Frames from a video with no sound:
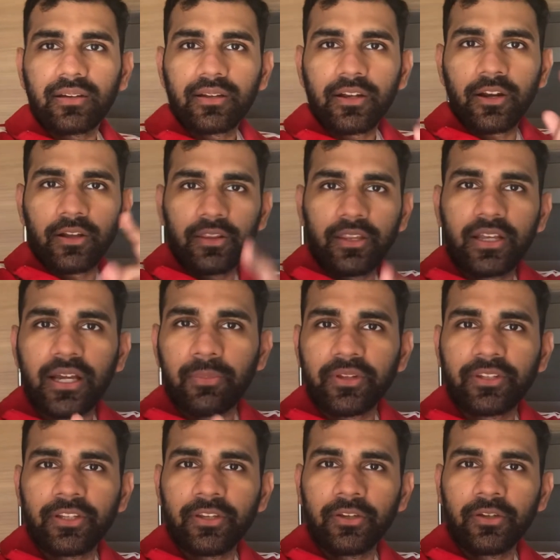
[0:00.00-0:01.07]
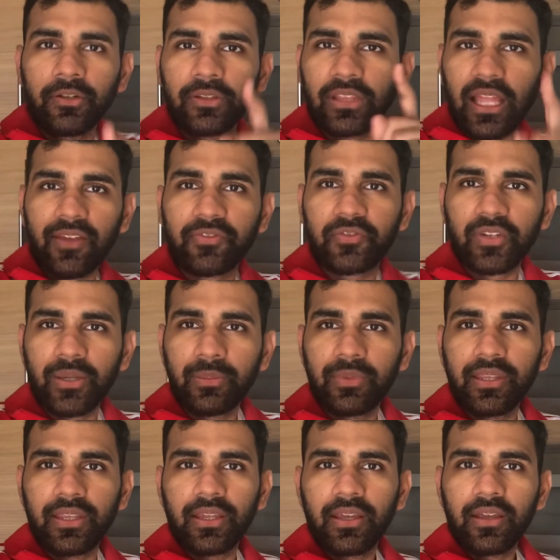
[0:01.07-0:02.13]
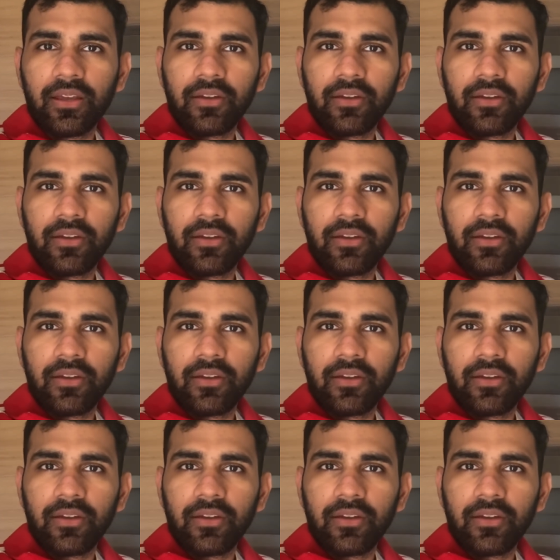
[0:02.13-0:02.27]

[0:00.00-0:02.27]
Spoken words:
Currently coming to you live streaming